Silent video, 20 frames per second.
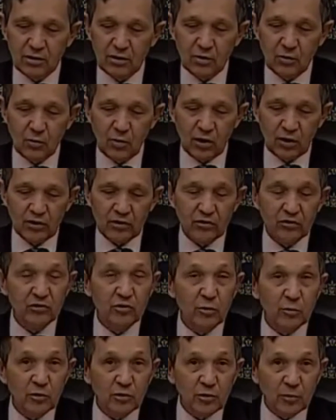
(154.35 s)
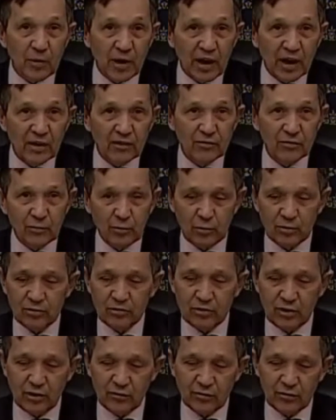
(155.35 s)
While consumer demand for
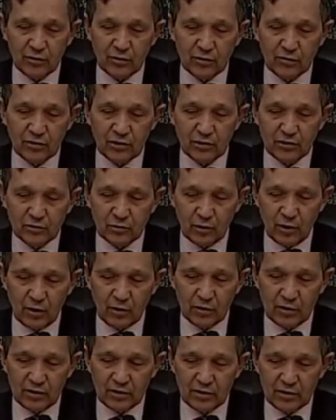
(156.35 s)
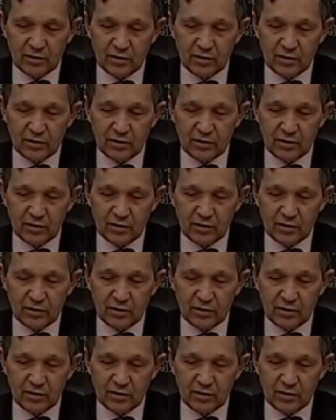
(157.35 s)
cell phones has grown,